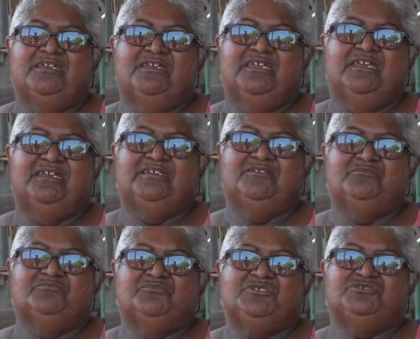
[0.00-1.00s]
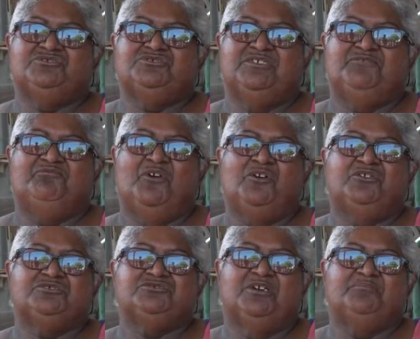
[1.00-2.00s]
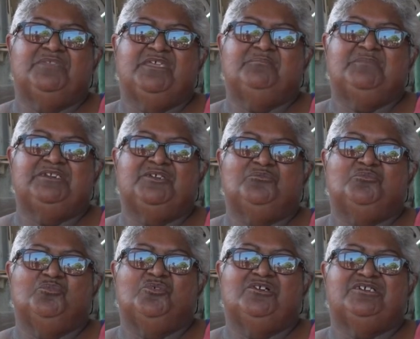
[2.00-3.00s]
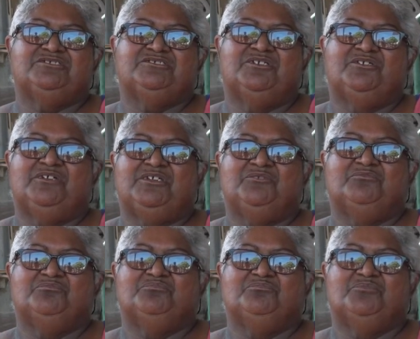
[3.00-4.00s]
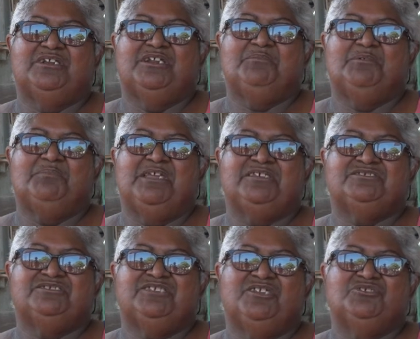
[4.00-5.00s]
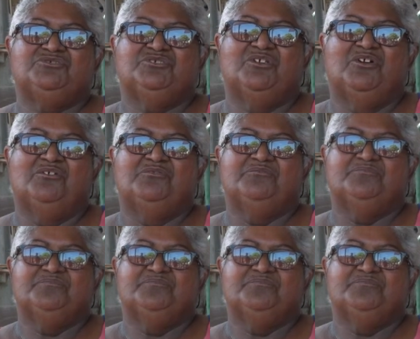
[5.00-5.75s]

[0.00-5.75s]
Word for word: Yeah, and we used to see photos of them in the water and whatever places they used to go.